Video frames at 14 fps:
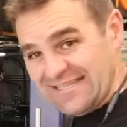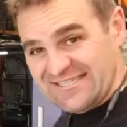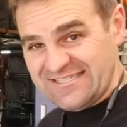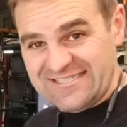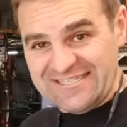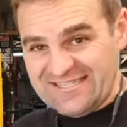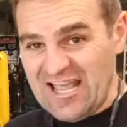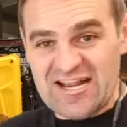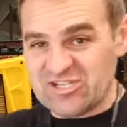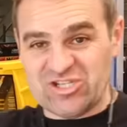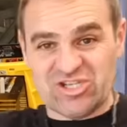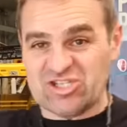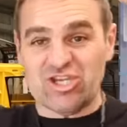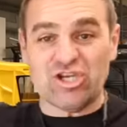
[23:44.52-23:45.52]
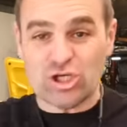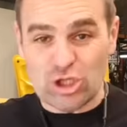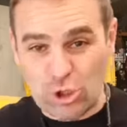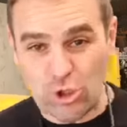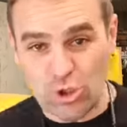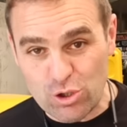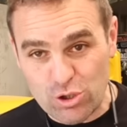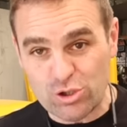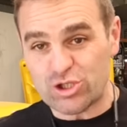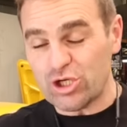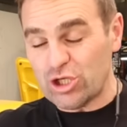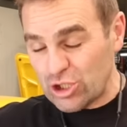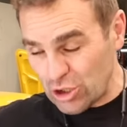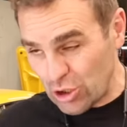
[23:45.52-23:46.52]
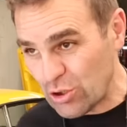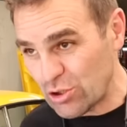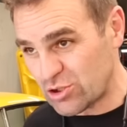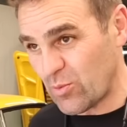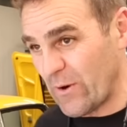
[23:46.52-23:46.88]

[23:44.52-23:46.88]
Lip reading: is just a huge, huge